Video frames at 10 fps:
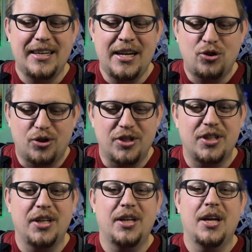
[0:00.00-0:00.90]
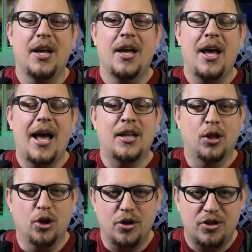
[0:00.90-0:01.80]
interesting and
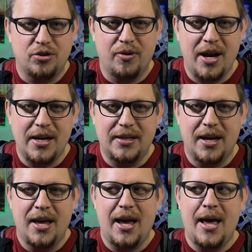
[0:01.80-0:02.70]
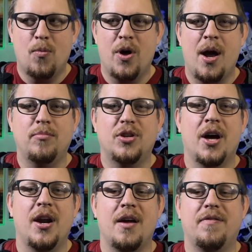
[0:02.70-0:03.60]
looks great. And when I'm
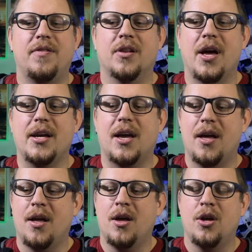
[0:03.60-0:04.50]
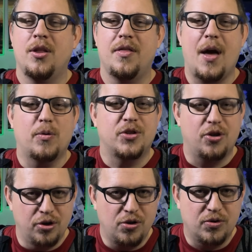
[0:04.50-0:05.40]
done, I feel like that was a
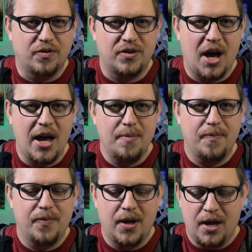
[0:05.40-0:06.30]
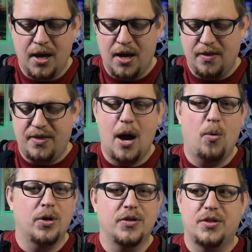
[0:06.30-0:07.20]
good use of time. That
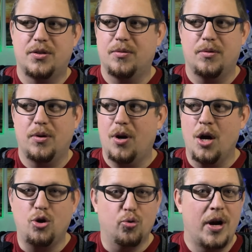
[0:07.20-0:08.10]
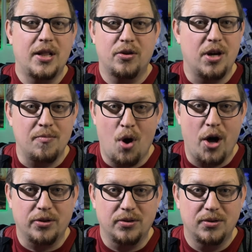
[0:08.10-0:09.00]
was a great looking
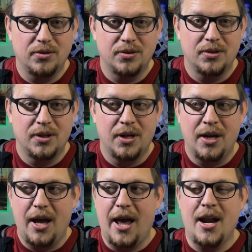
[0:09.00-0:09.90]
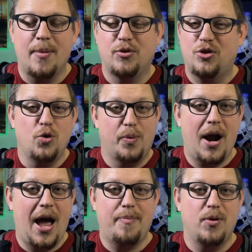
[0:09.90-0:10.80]
model, and I'm super
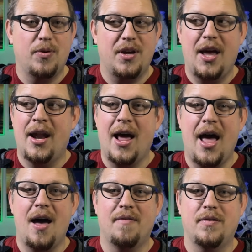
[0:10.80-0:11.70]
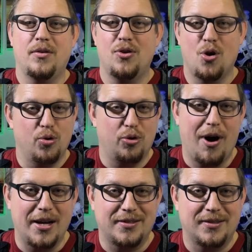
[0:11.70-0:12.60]
happy with it, and I have no
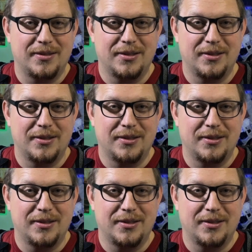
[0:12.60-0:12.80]
regrets,